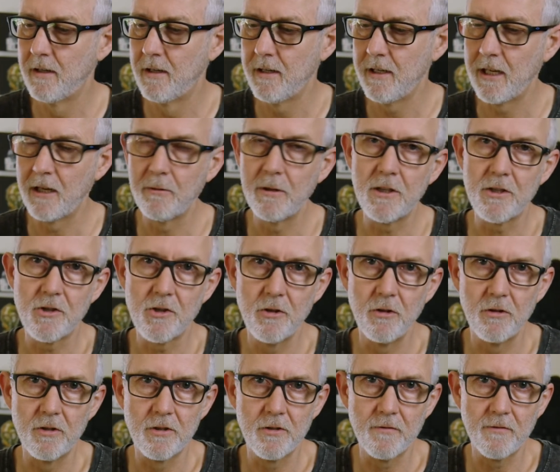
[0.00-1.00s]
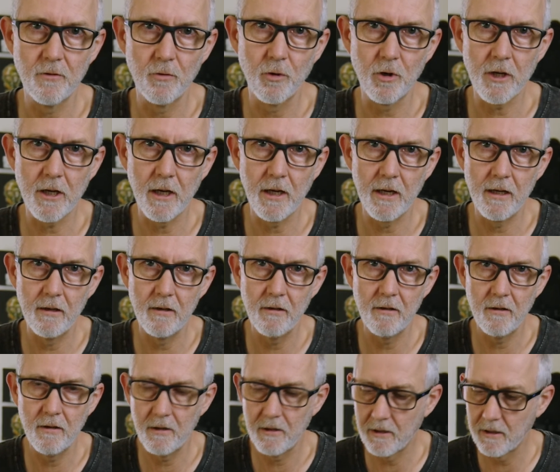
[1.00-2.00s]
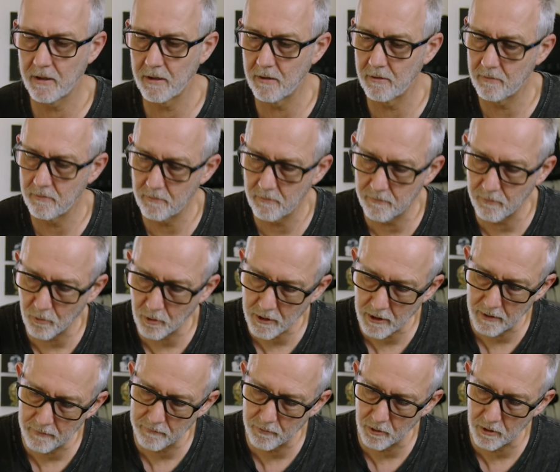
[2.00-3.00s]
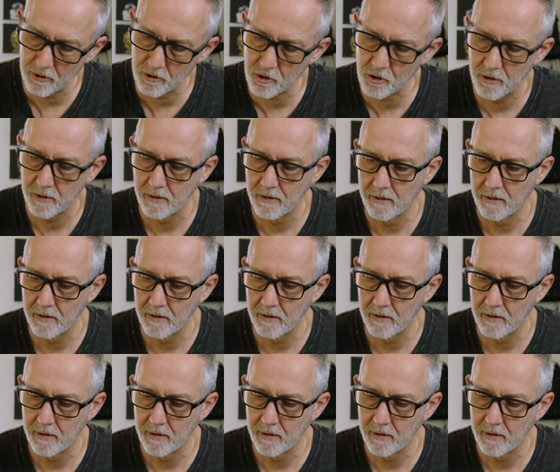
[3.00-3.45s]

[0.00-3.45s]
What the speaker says: Now it shoots 4K footage,